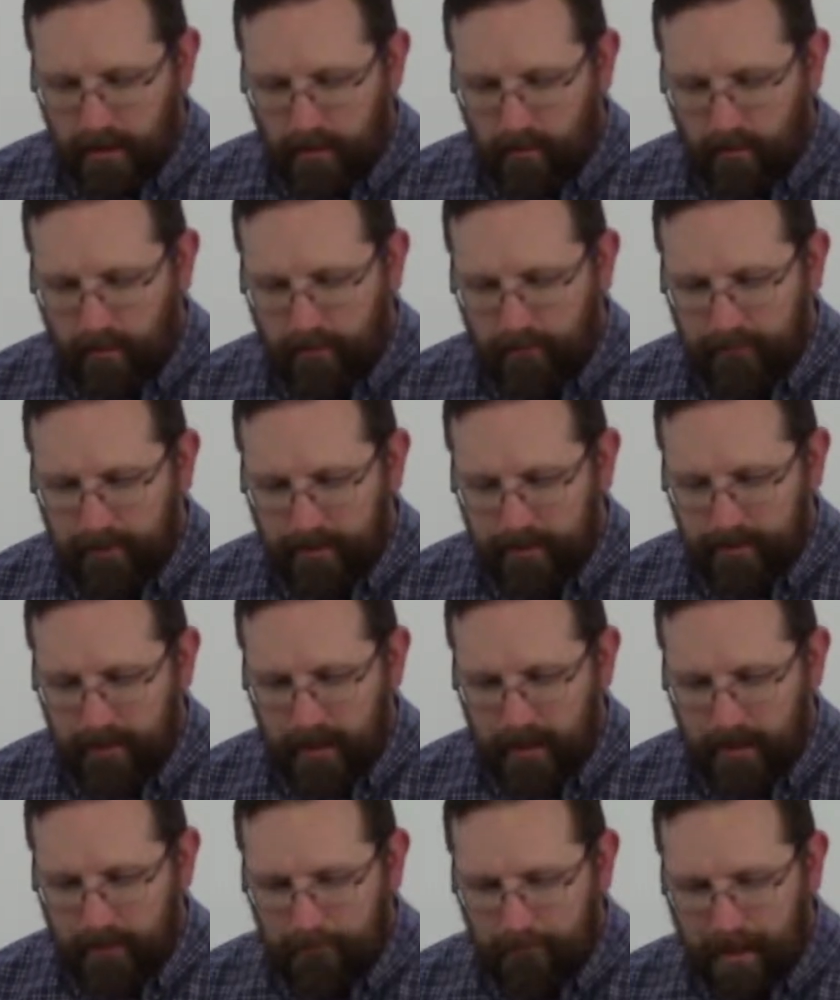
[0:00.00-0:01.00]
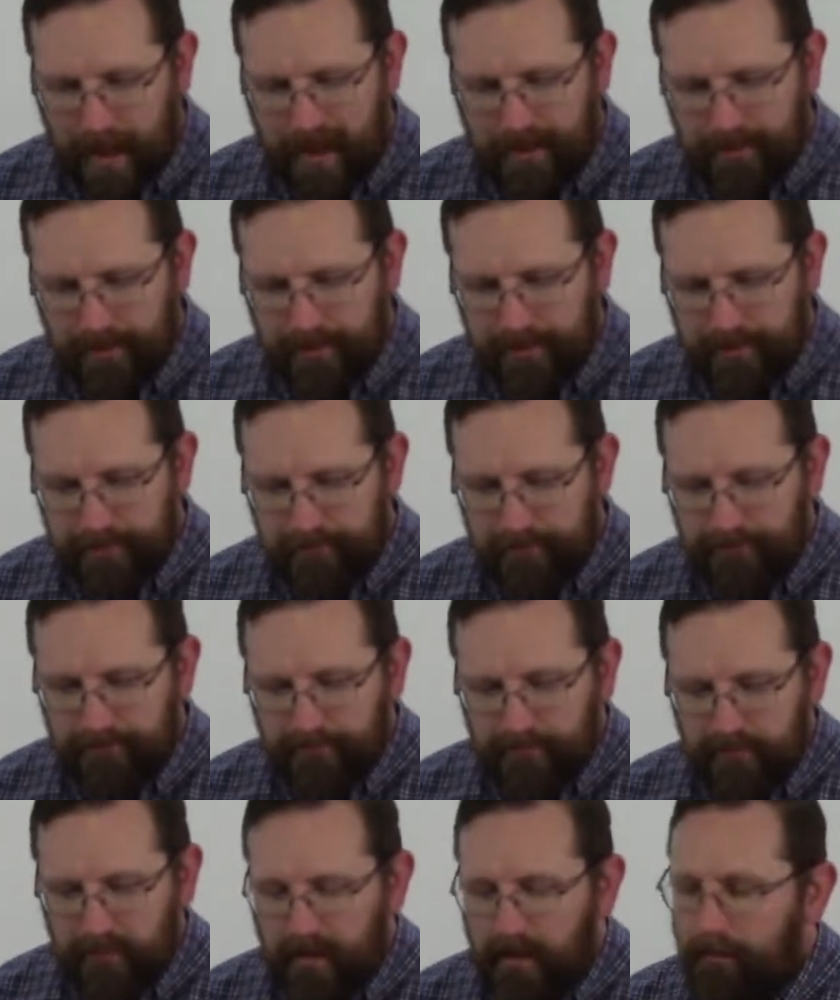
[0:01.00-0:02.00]
one of his uh, matches
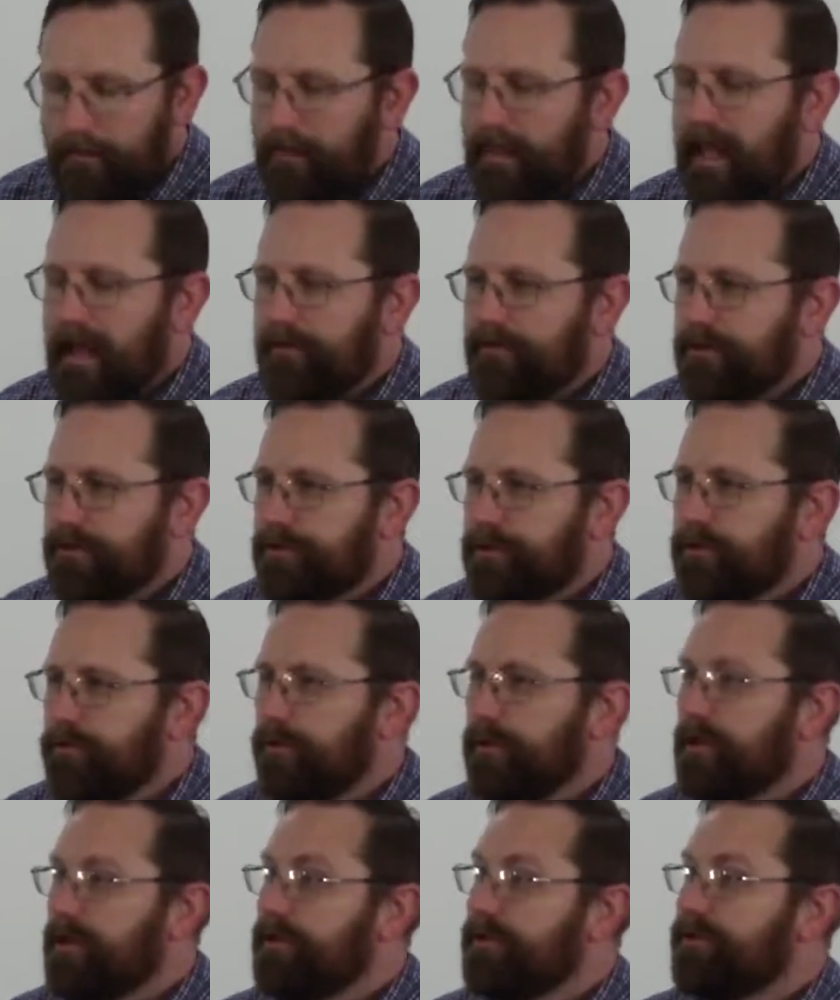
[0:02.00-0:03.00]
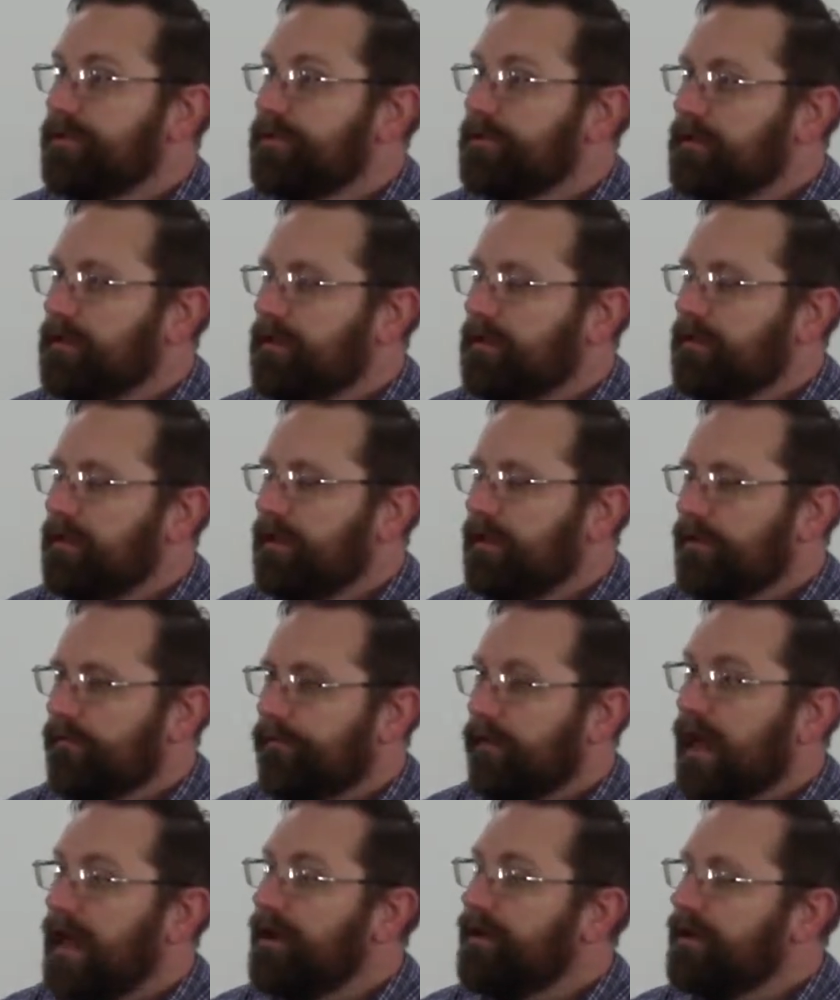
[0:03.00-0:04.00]
that the stewardess, uh, the
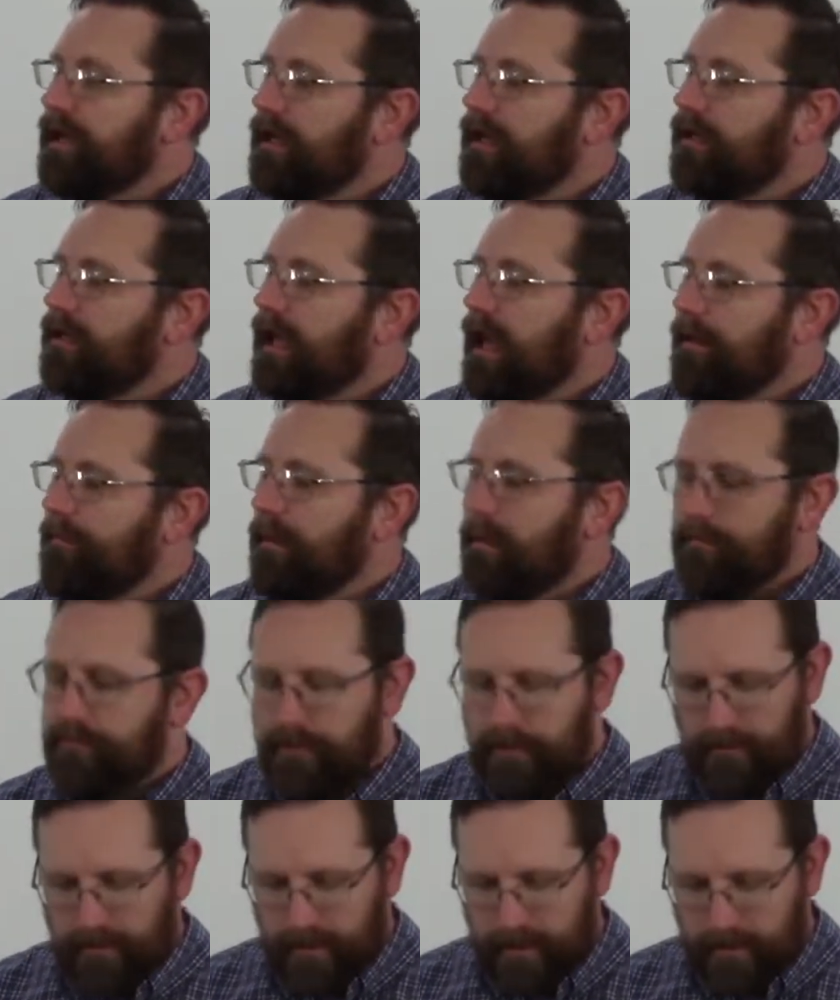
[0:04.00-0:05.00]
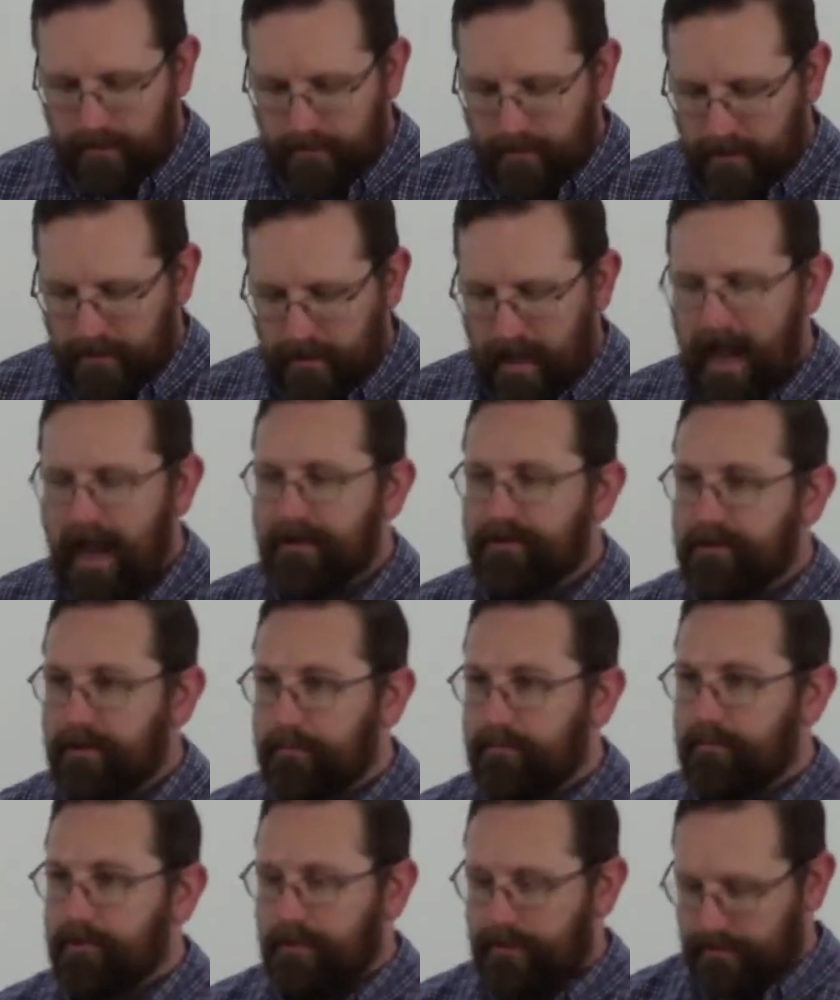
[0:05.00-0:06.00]
flight attendant, came up to him and asked
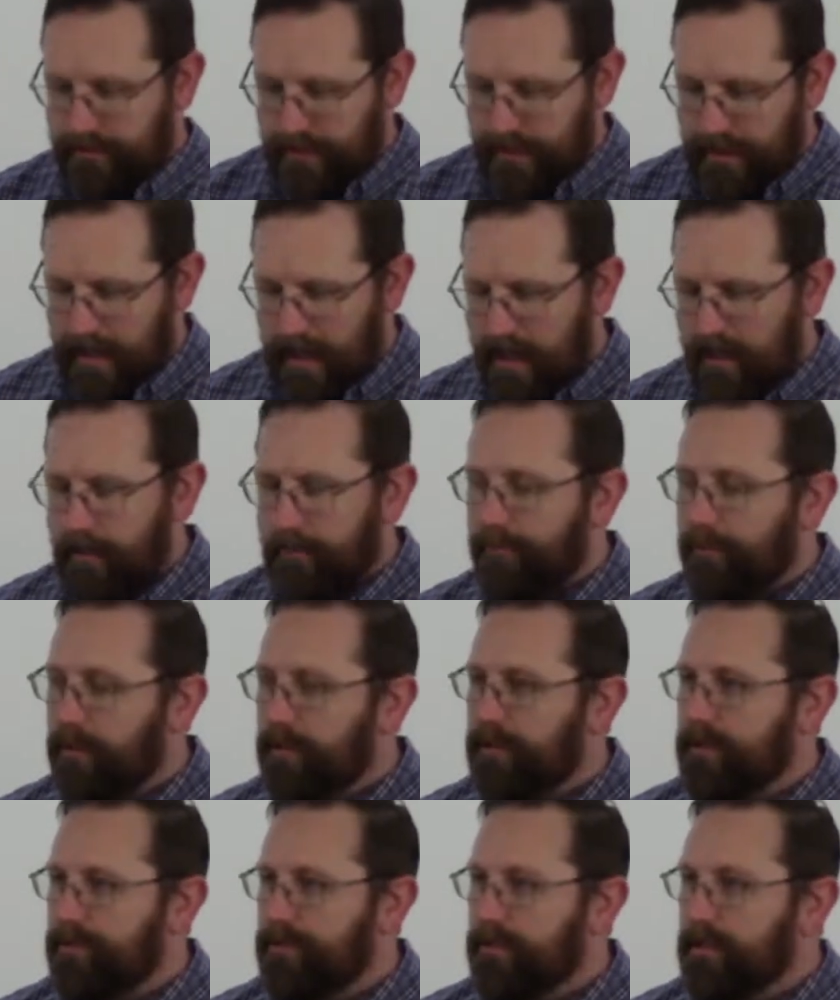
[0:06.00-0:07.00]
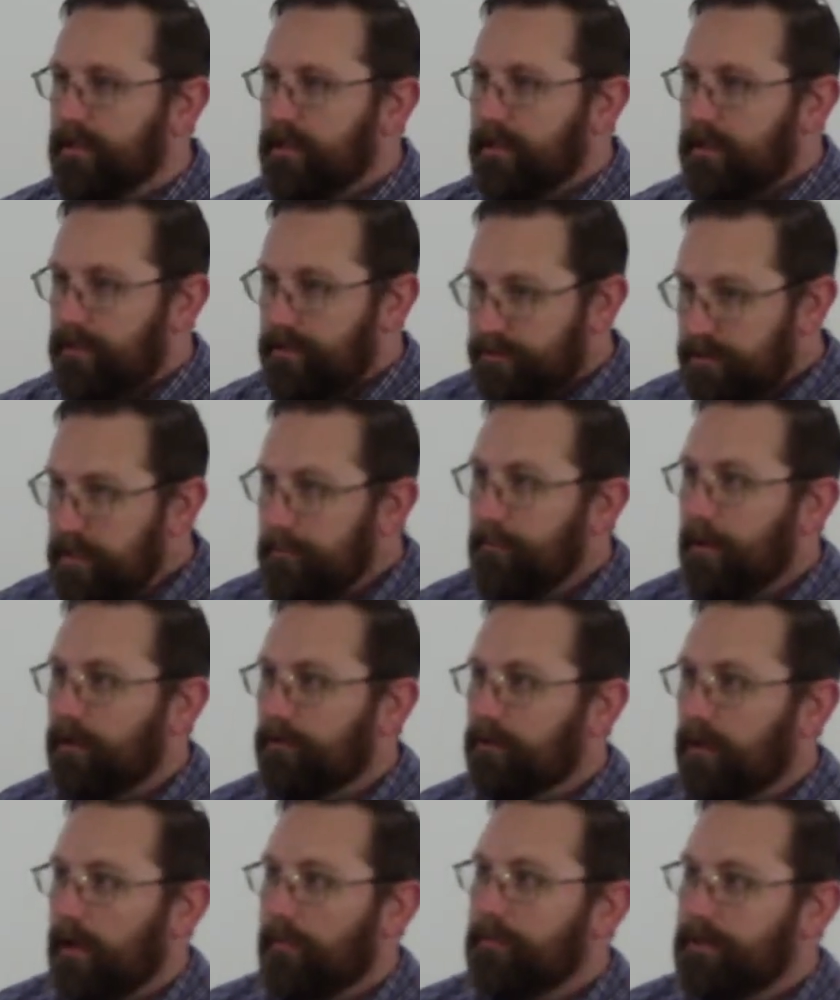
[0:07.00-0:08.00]
him to sit down and put his
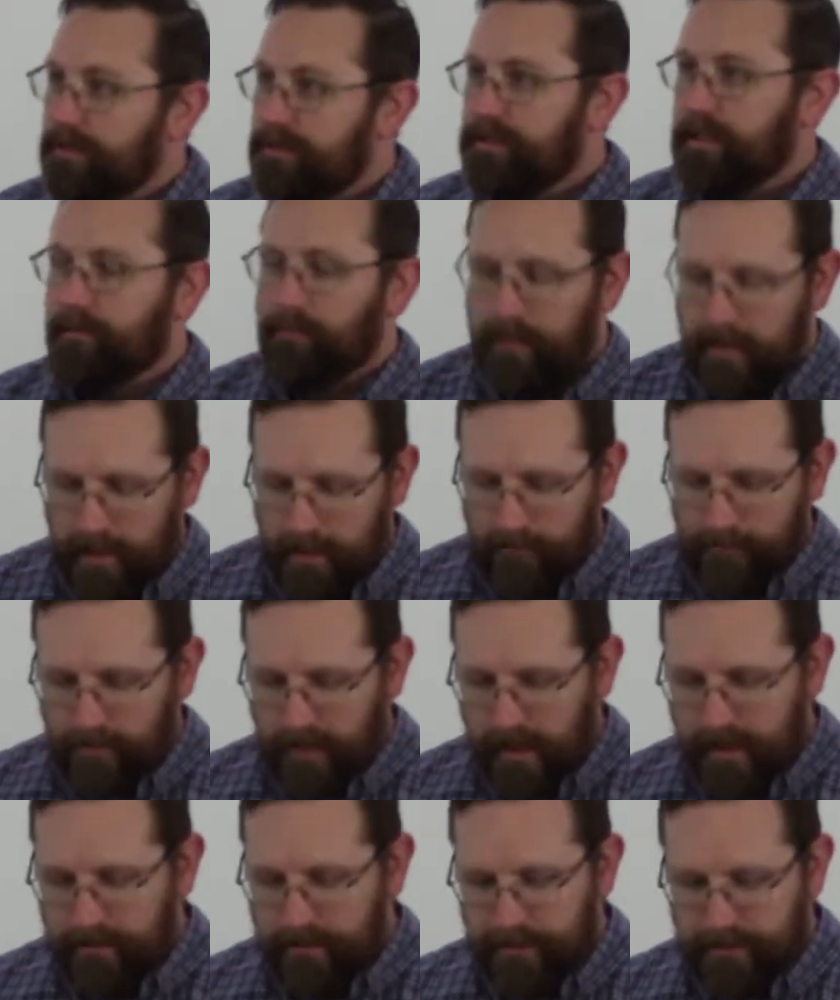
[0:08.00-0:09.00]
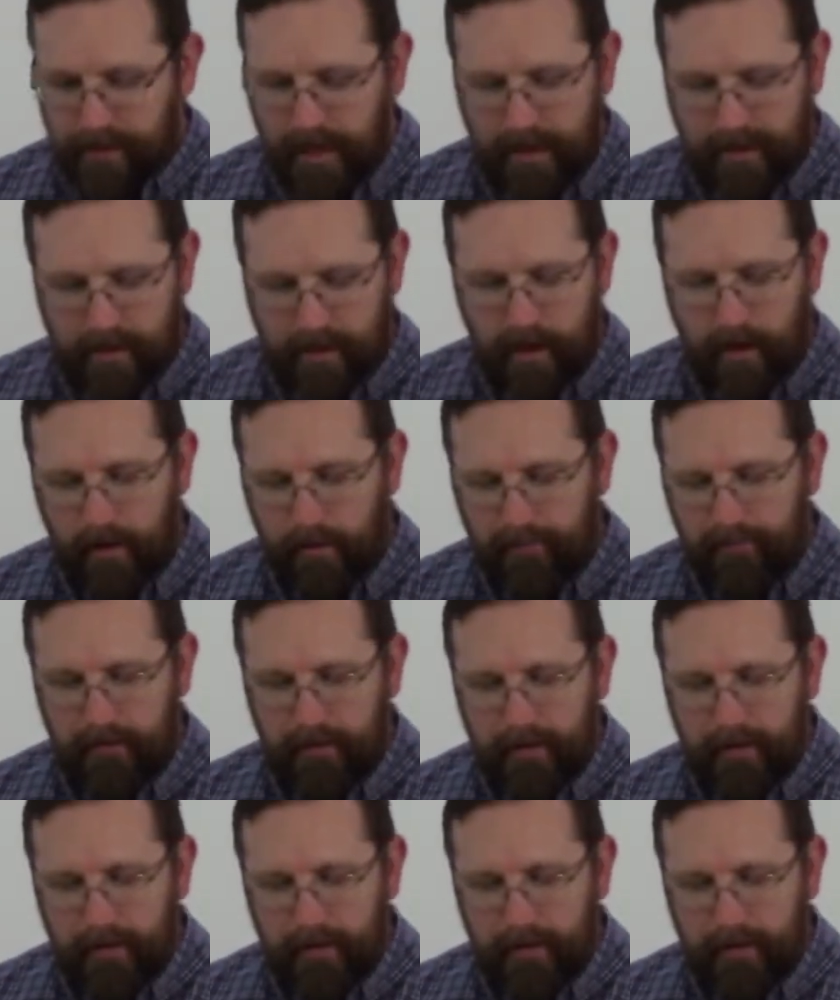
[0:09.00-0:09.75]
seatbelt on because they were getting ready to take off.